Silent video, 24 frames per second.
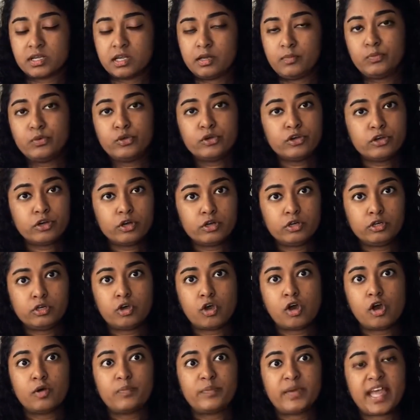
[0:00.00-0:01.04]
Put it on
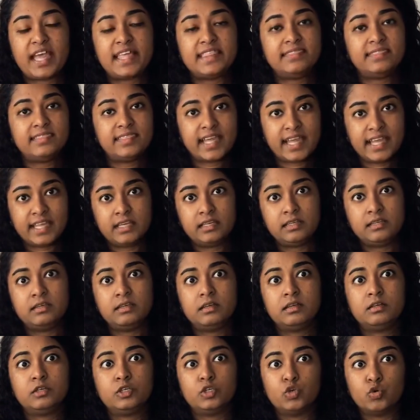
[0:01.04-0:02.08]
top, and then
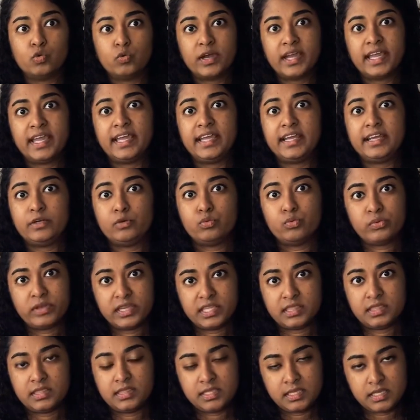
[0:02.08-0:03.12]
go ahead
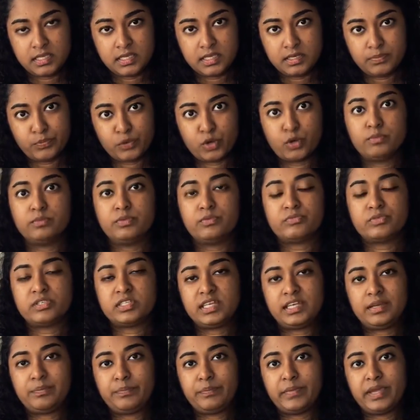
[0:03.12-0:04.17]
with the problem
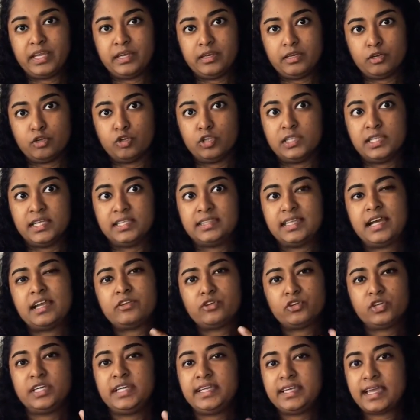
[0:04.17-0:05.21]
statement and all that. That
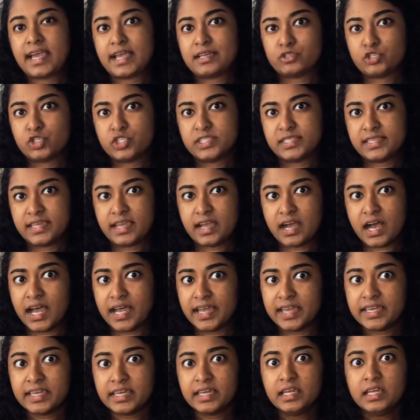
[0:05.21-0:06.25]
really catches their
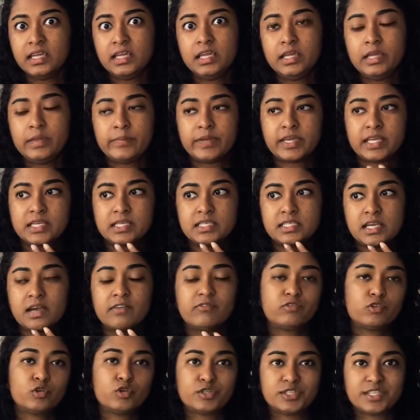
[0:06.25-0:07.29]
eye, because of
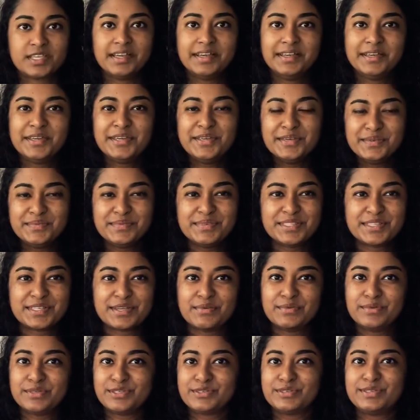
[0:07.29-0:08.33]
course humans are
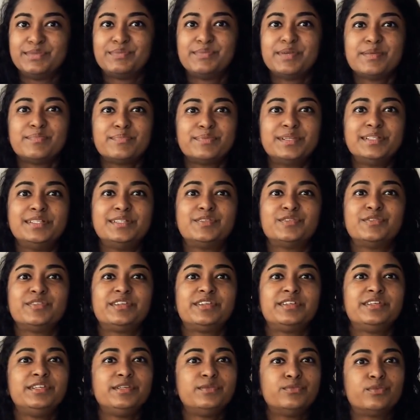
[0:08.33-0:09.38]
visual people, so they
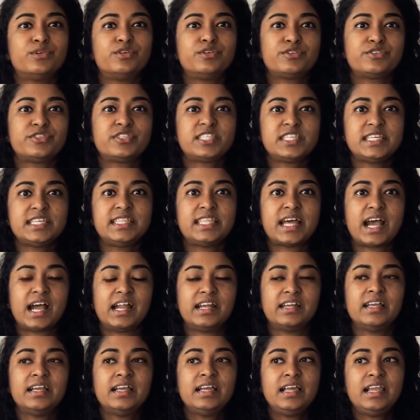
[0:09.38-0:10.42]
really want to see that,
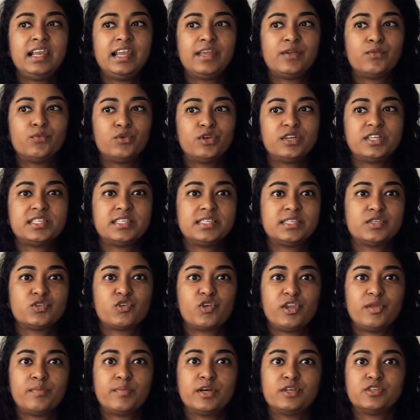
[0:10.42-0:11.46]
like, what is this all about.